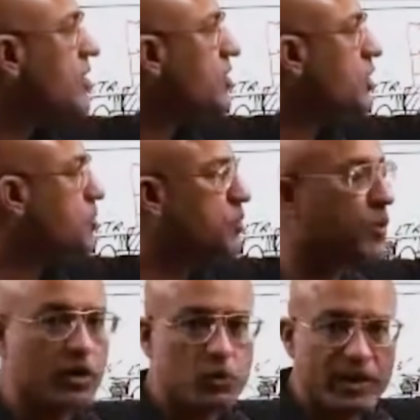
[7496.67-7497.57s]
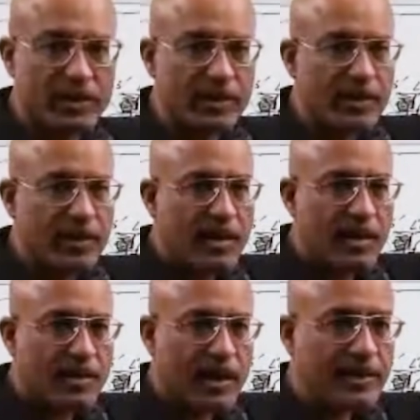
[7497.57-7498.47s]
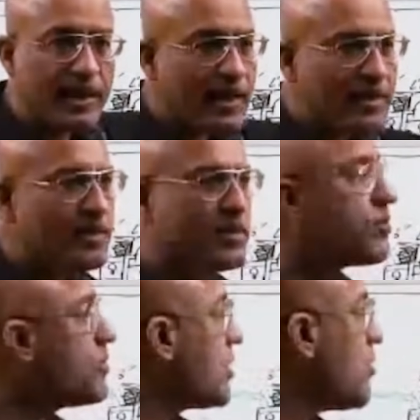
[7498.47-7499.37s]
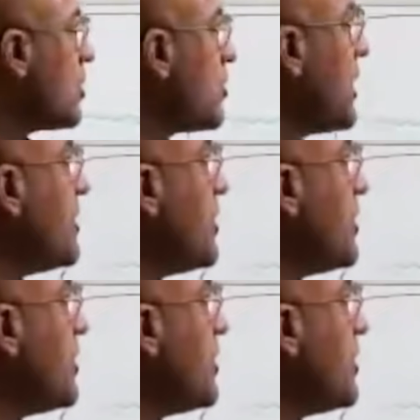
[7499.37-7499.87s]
GP120, right? Another thing which I wanted, and